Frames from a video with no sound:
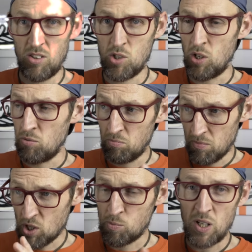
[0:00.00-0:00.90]
So
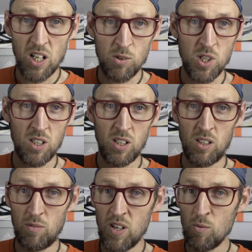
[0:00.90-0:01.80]
must be noted
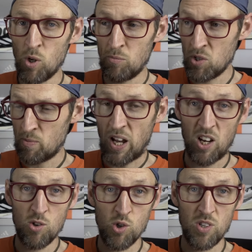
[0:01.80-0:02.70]
that the V1 was about
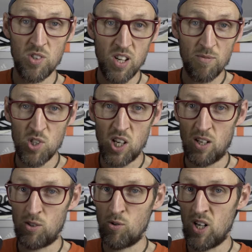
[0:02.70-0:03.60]
170
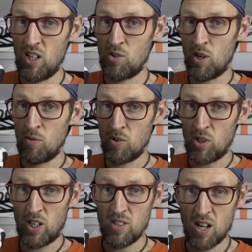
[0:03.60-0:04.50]
earth credits, so we
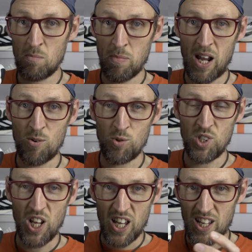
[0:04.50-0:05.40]
got a
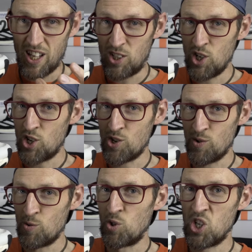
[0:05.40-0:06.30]
£10
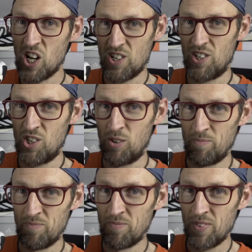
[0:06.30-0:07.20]
additional charge.
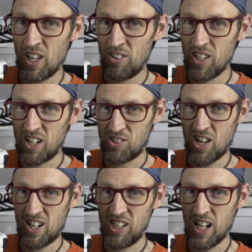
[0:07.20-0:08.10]
Thanks
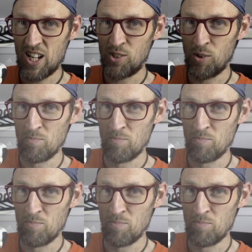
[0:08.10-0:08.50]
Adidas.